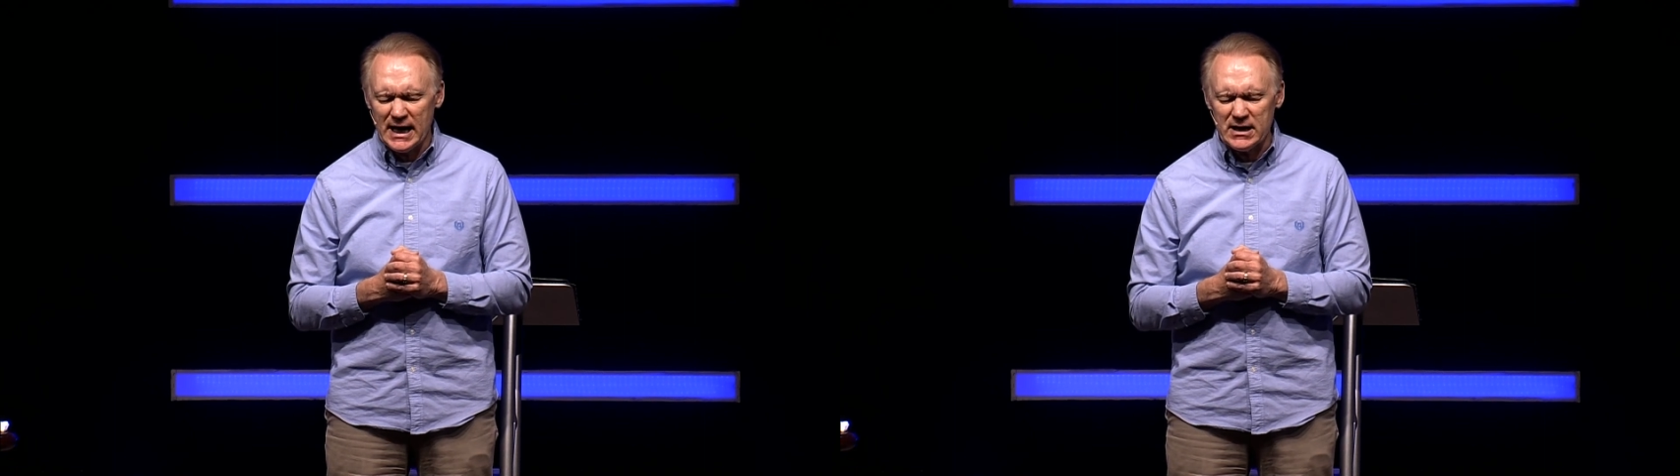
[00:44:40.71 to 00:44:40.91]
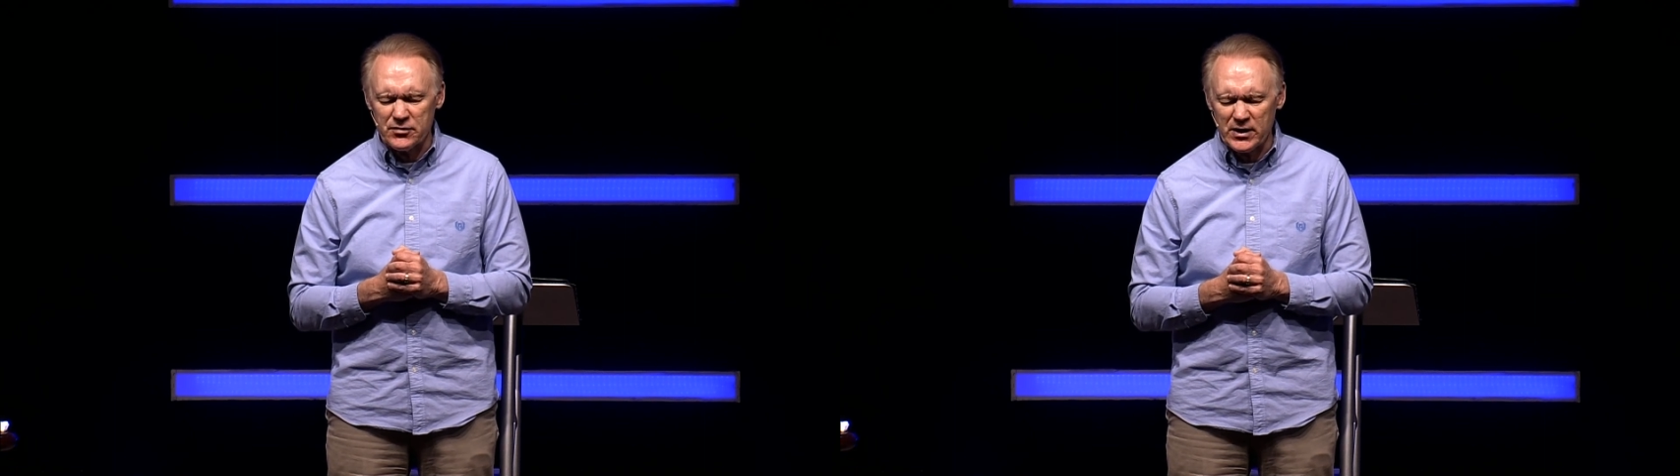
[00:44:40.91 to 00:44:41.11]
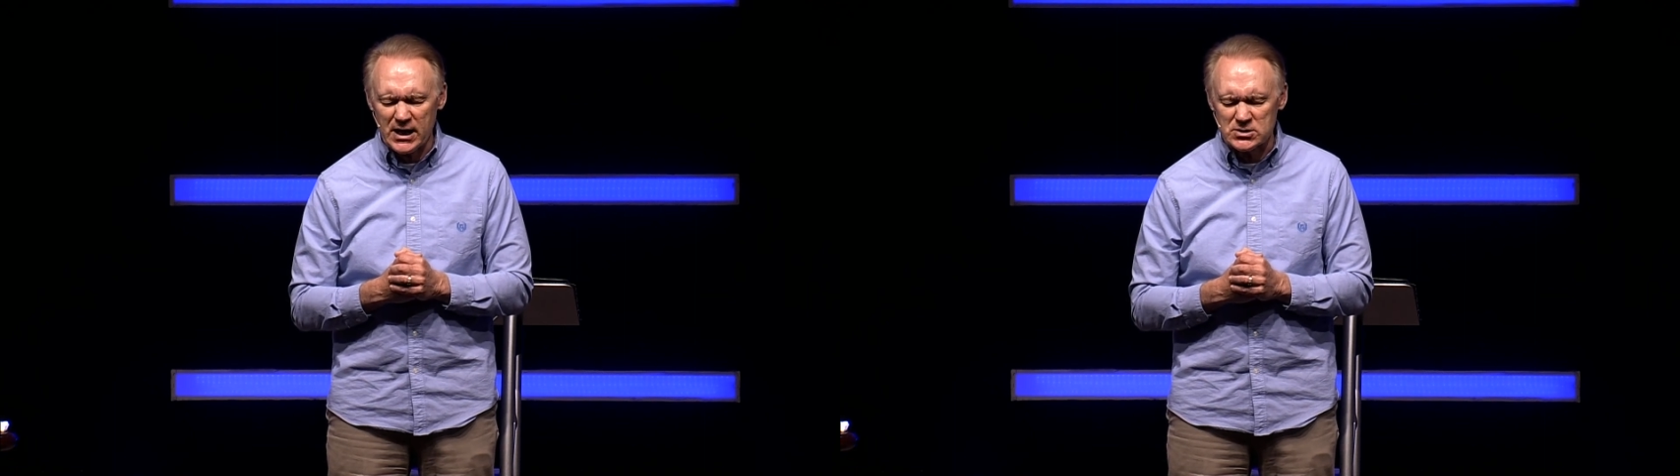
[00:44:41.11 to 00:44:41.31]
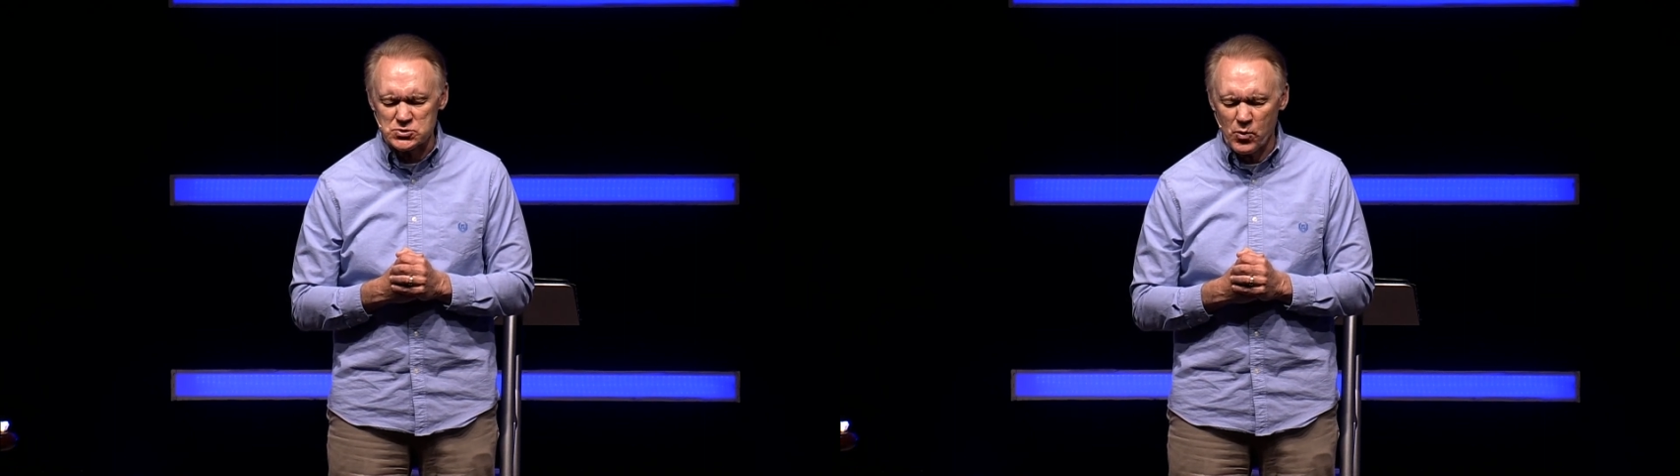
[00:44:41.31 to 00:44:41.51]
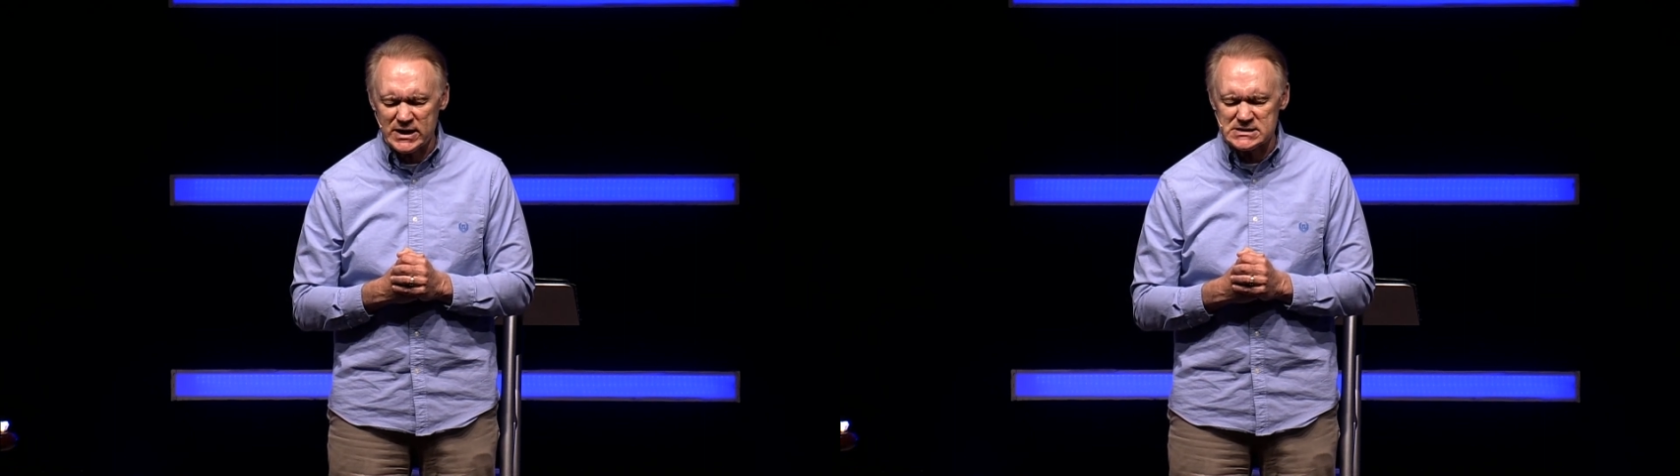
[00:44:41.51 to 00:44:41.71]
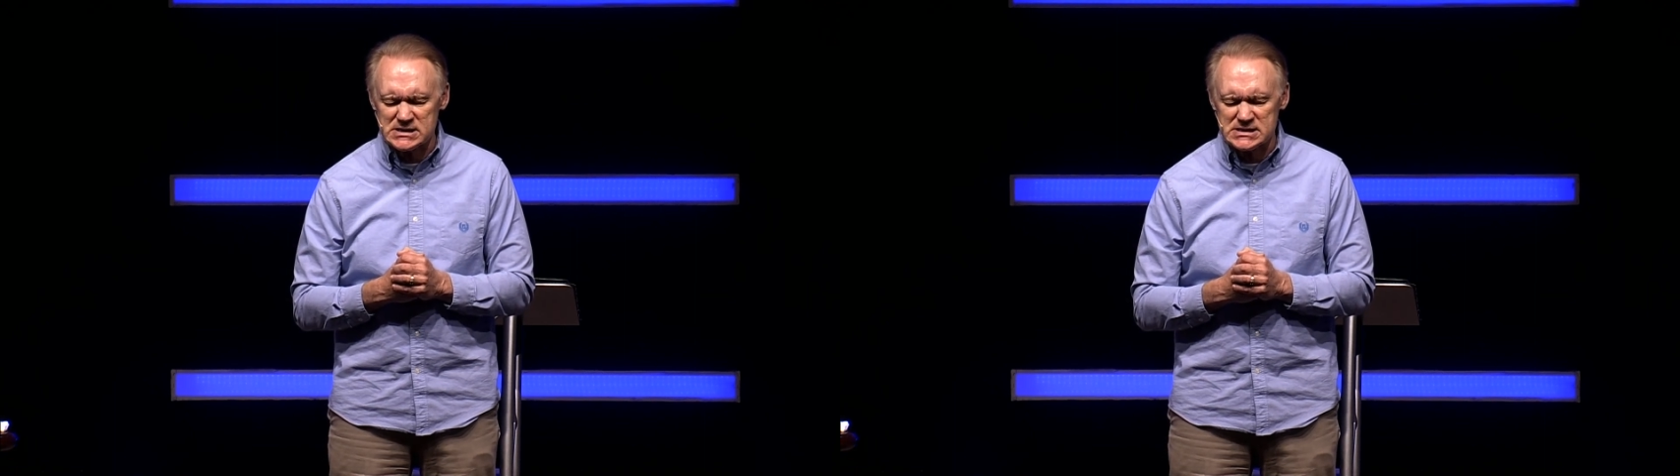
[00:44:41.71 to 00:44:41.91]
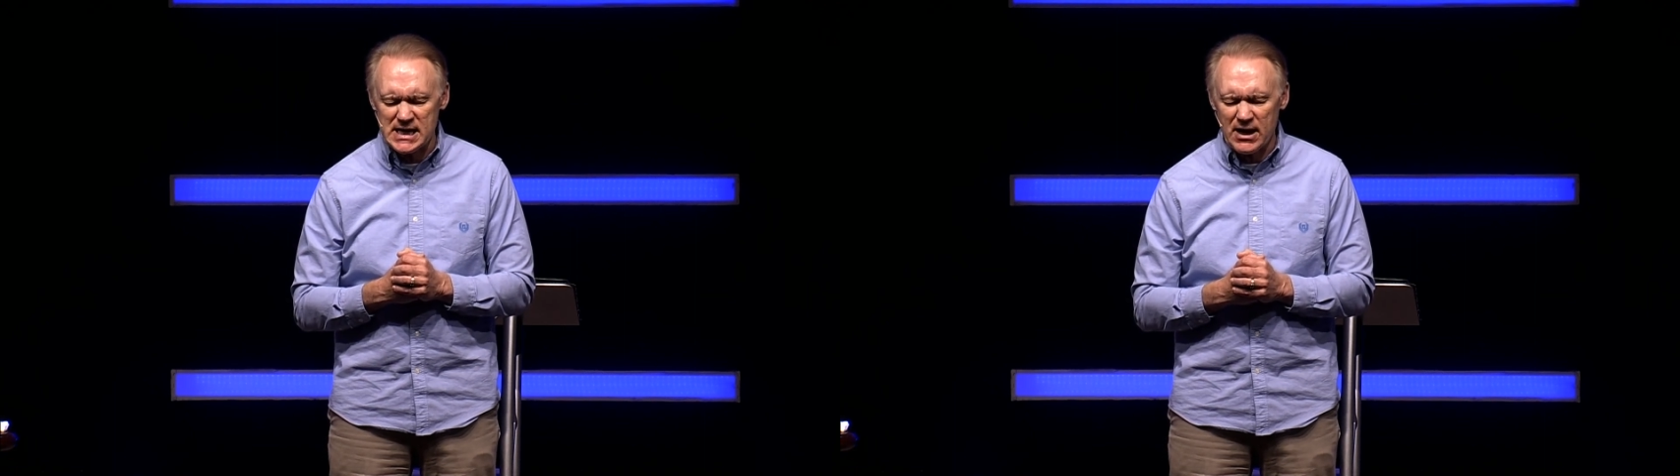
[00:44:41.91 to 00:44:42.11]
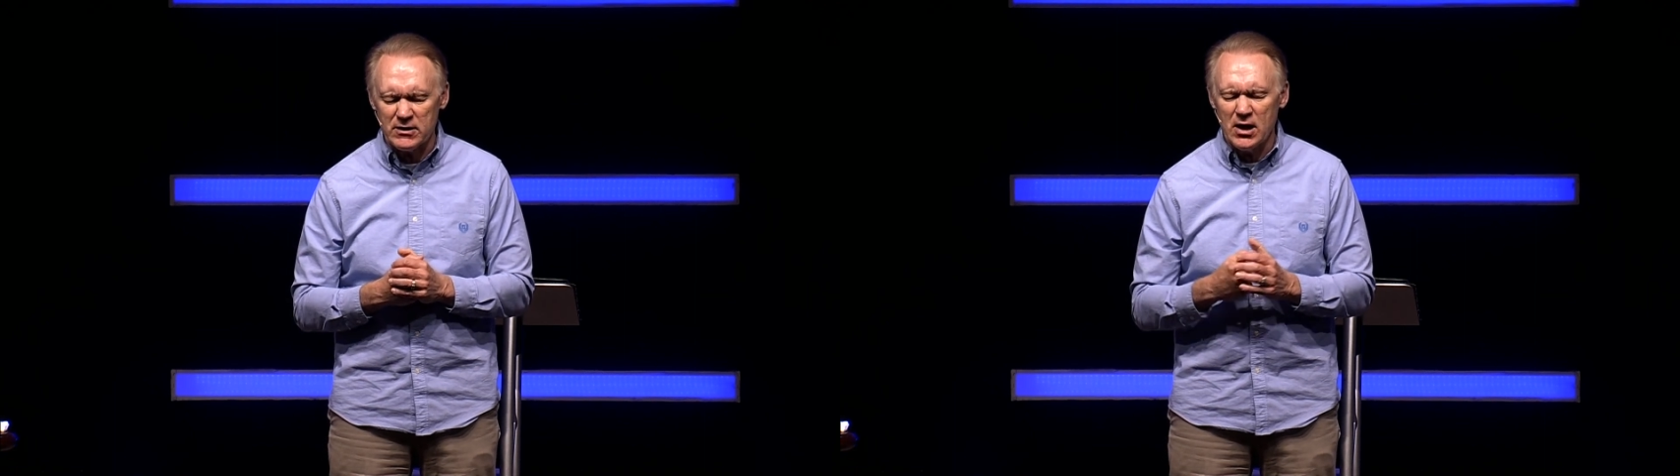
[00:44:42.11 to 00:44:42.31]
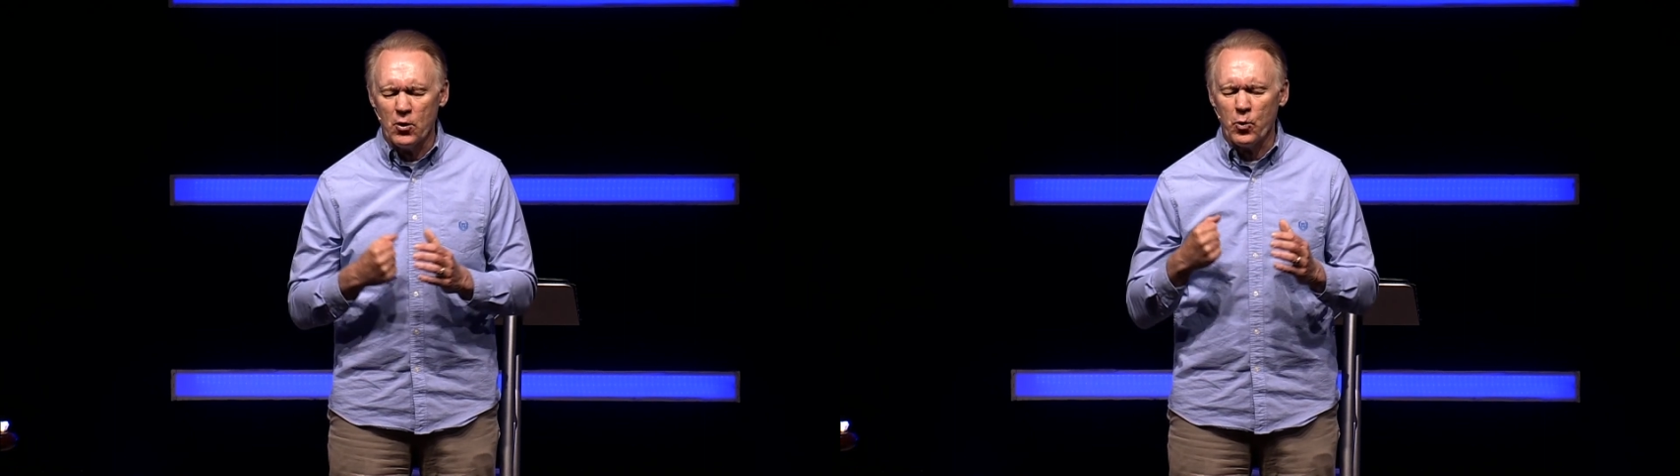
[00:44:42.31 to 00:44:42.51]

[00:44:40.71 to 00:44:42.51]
anything else weighs us down,